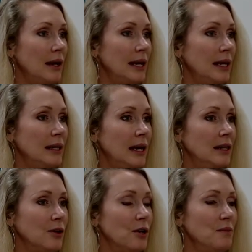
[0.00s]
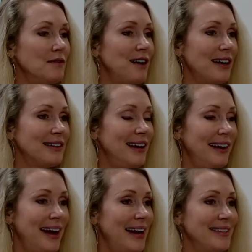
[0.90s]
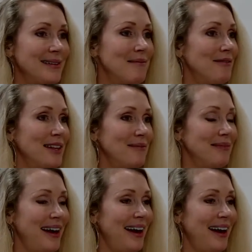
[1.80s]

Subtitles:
in the group. In fact, some of them